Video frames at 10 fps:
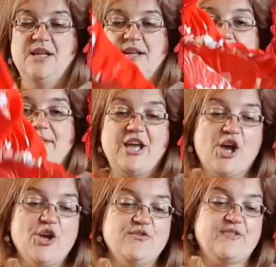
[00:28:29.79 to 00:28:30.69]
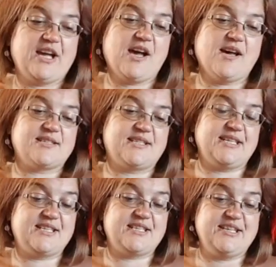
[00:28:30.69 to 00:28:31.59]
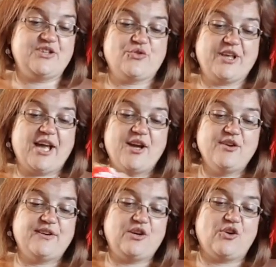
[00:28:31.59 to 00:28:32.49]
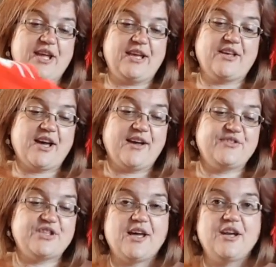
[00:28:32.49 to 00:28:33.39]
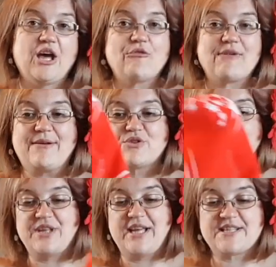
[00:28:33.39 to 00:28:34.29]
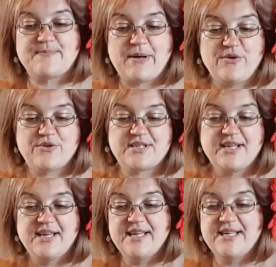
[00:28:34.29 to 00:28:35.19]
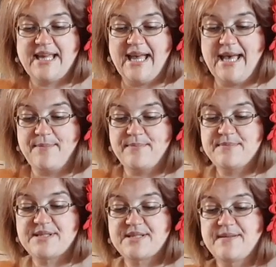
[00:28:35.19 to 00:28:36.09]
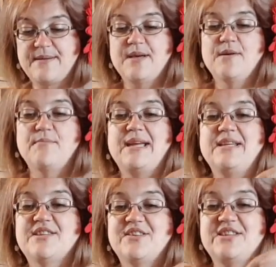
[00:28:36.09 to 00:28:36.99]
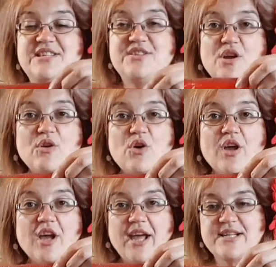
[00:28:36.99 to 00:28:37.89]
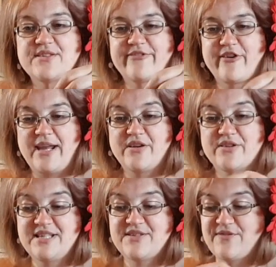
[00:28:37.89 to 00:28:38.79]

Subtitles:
Now the overcasting stitch, or the overlocking that I've done around all the exposed hems, means that this is no longer going to fray, because this